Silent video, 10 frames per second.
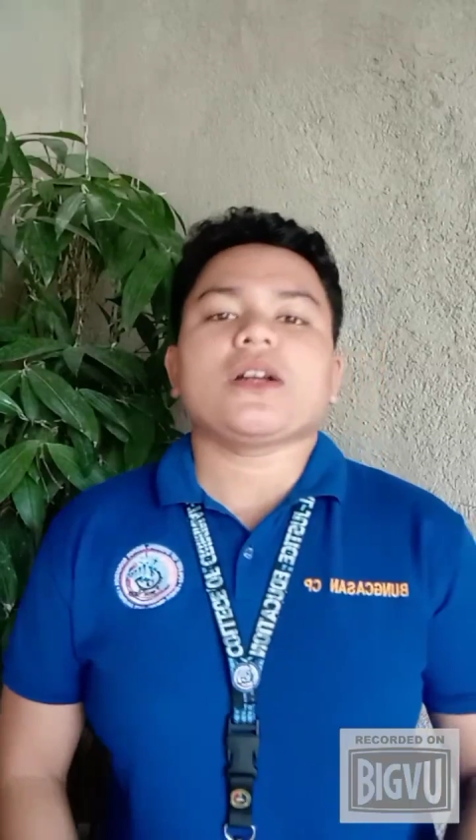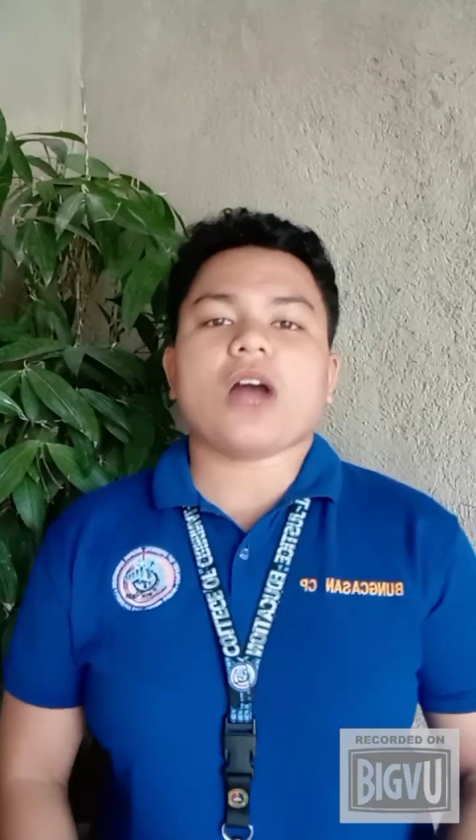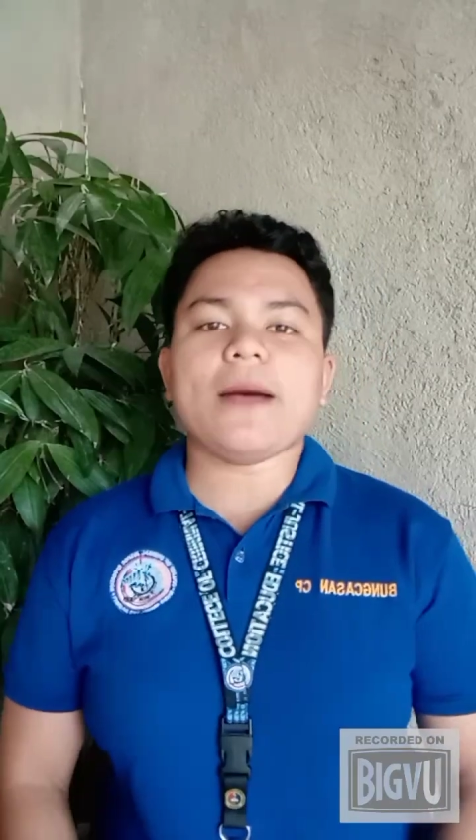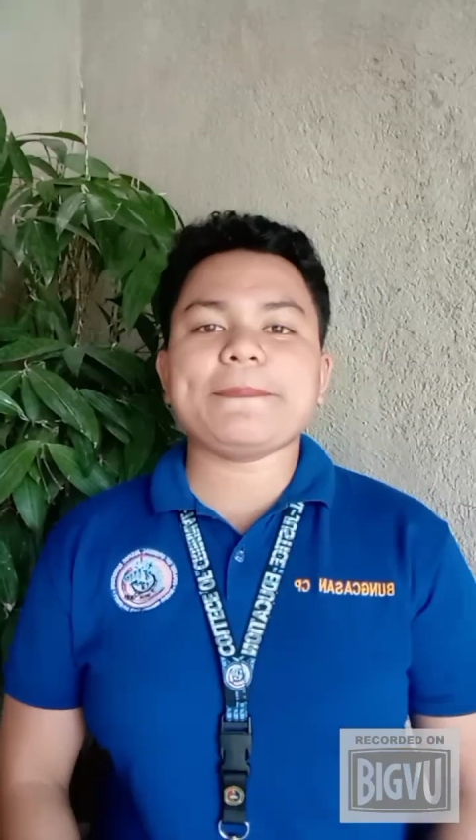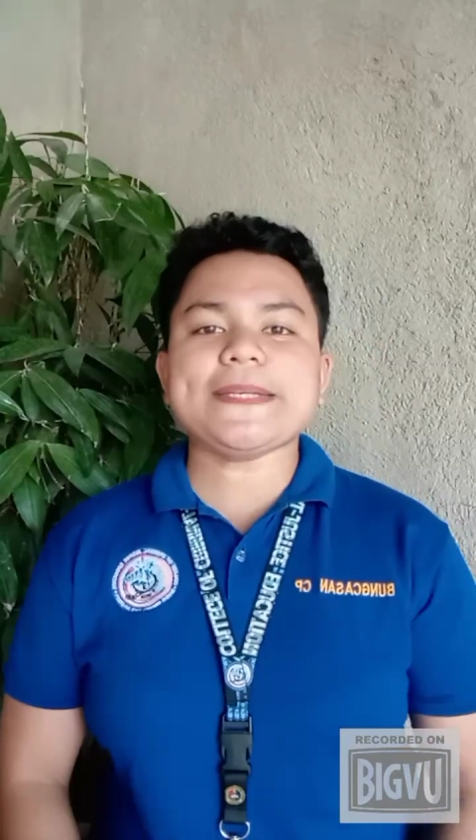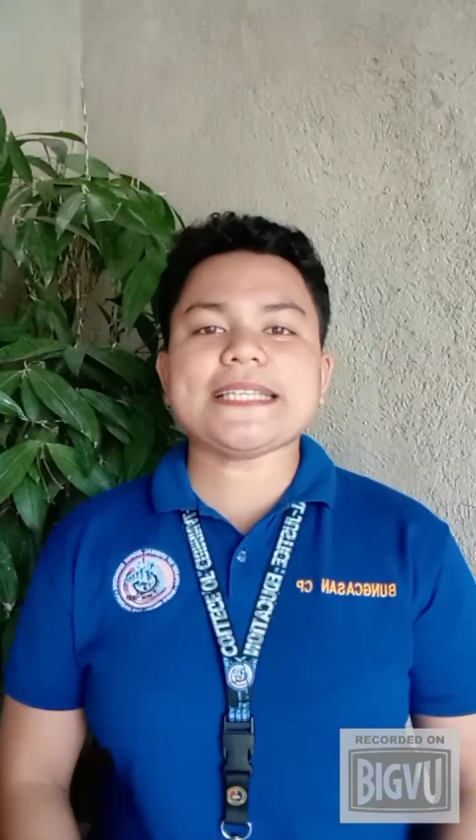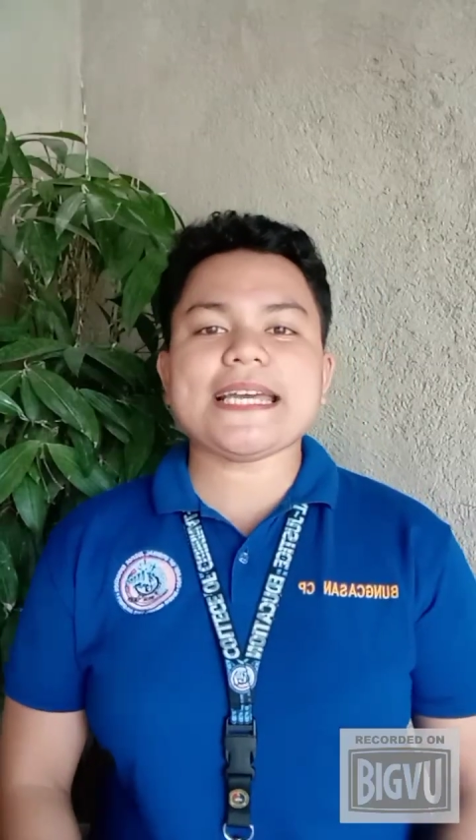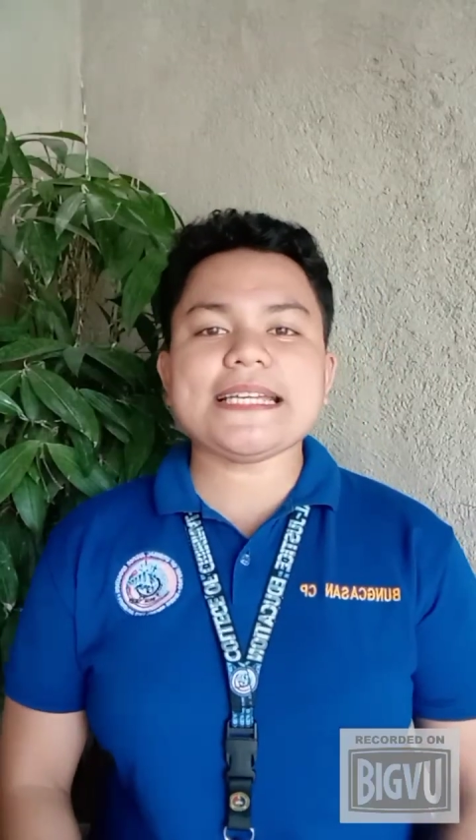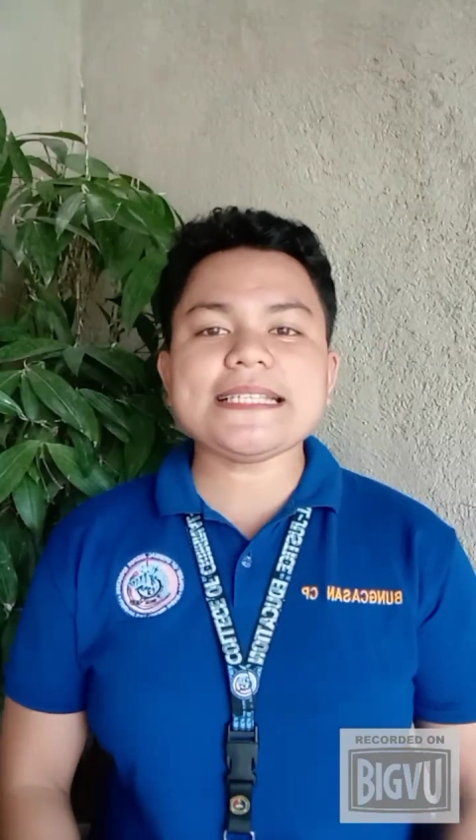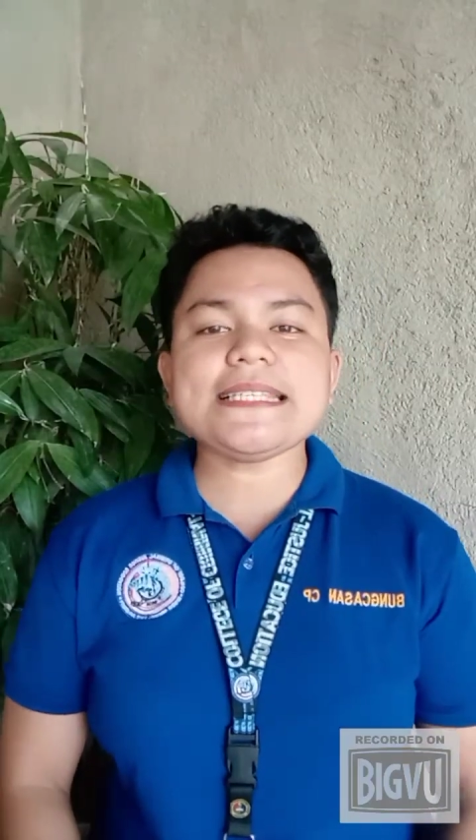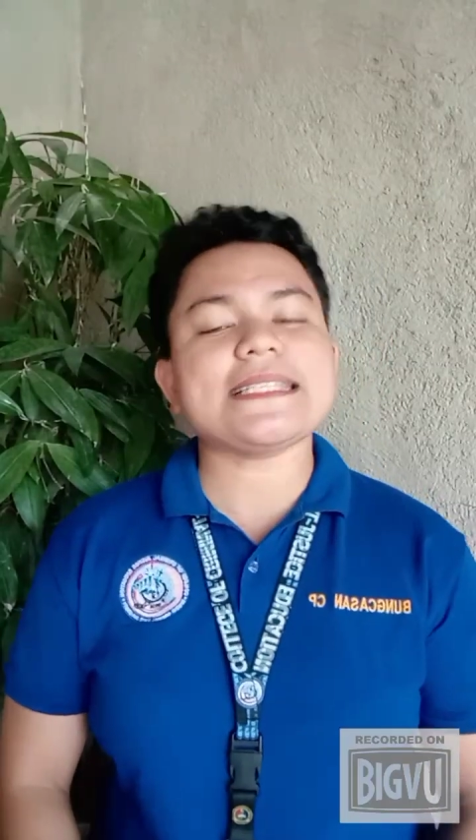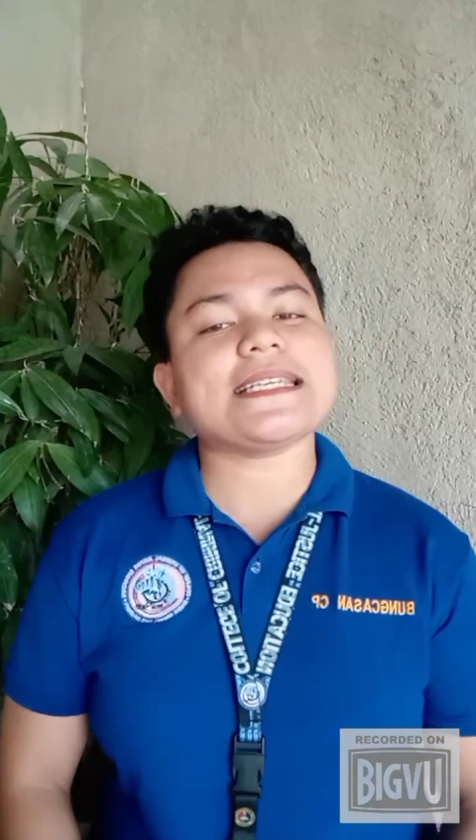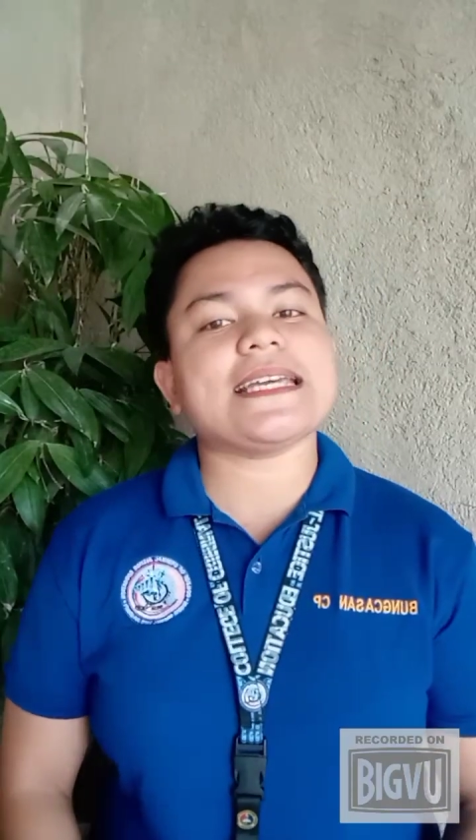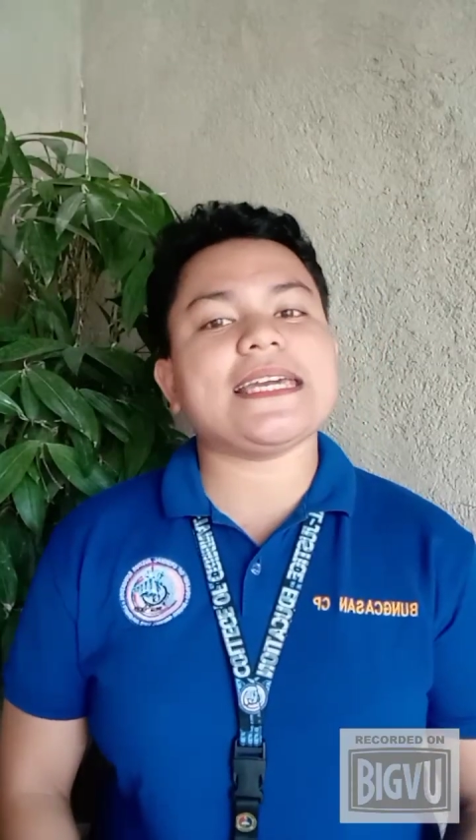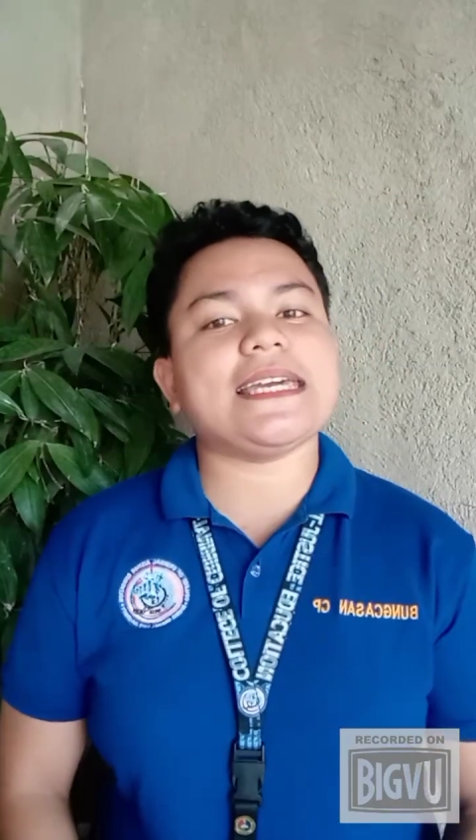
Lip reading: Competence,